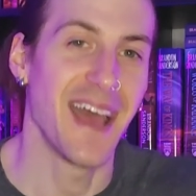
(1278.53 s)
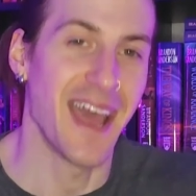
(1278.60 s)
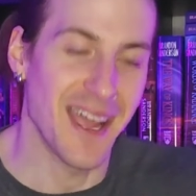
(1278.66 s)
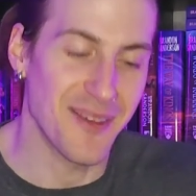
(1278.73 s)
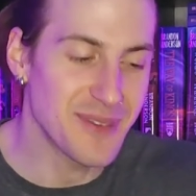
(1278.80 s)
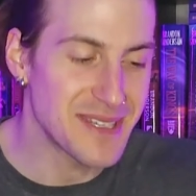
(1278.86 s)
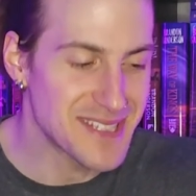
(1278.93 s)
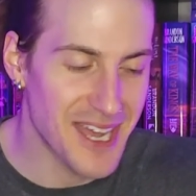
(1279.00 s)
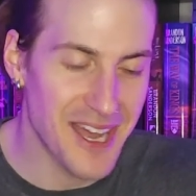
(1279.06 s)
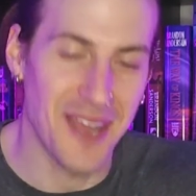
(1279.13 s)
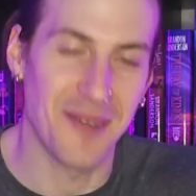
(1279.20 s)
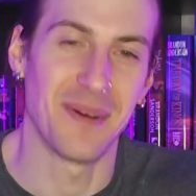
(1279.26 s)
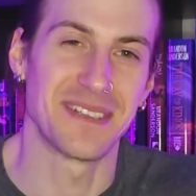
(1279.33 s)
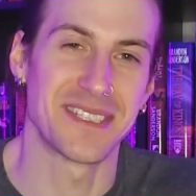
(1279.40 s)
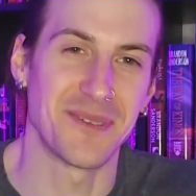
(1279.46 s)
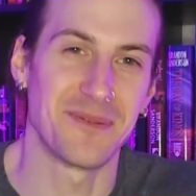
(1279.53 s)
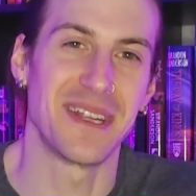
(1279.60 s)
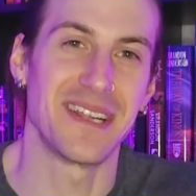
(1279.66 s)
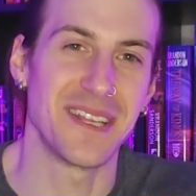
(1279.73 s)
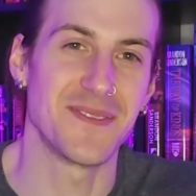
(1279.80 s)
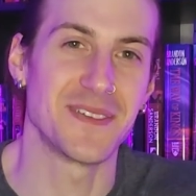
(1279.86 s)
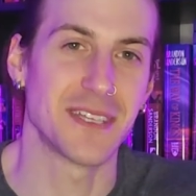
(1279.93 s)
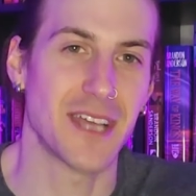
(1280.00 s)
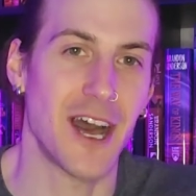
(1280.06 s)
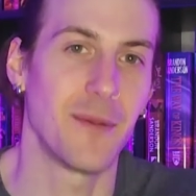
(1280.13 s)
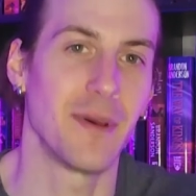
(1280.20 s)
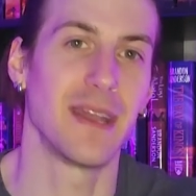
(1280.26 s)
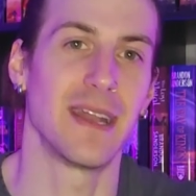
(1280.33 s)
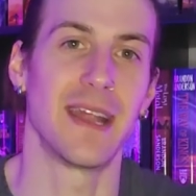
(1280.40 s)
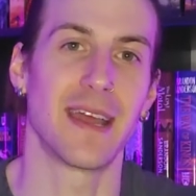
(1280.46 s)
Every time somebody leaves a
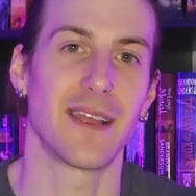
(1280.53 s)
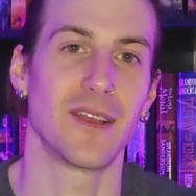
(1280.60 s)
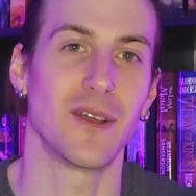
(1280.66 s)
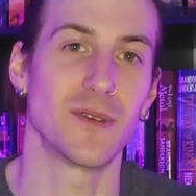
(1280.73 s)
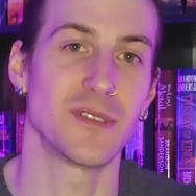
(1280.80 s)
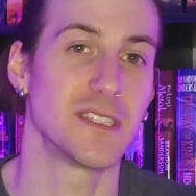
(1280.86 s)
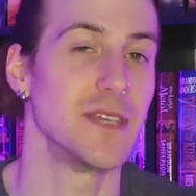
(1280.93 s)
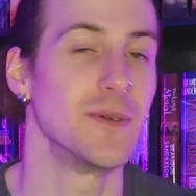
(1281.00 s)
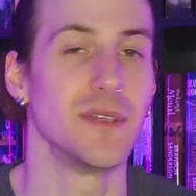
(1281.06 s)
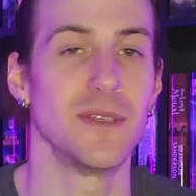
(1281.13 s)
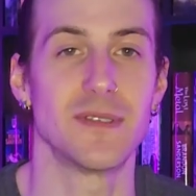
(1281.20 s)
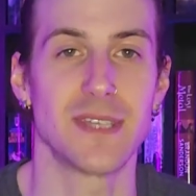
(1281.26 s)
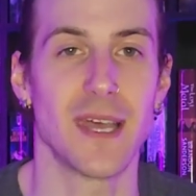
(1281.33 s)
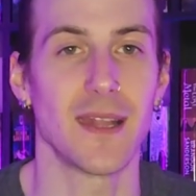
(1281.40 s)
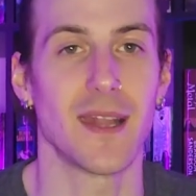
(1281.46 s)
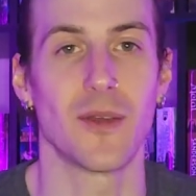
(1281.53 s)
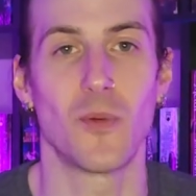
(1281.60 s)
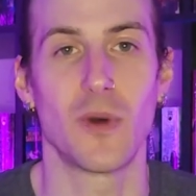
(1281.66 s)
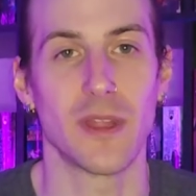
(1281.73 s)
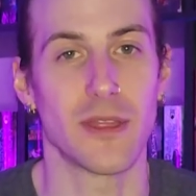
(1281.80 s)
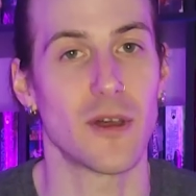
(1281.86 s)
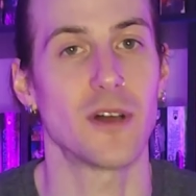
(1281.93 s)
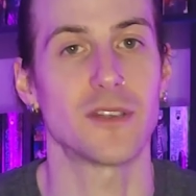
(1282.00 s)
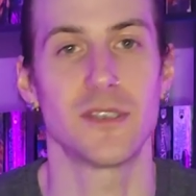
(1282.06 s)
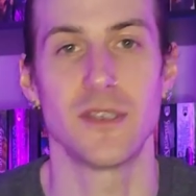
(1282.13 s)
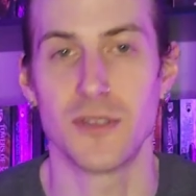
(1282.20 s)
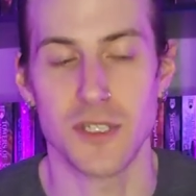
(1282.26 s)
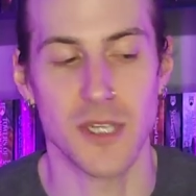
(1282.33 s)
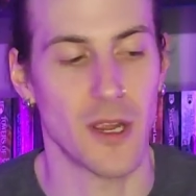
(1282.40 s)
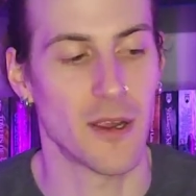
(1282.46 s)
comment and I can go see what you said, like what thoughts are you
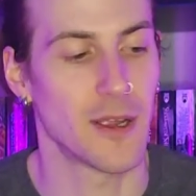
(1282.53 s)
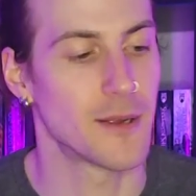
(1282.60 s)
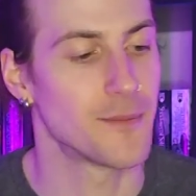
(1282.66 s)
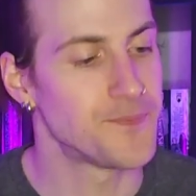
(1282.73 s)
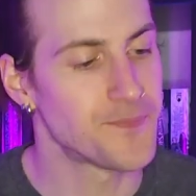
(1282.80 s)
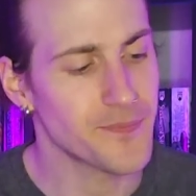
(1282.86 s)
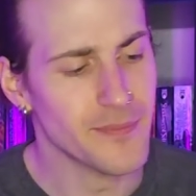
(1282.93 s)
sharing?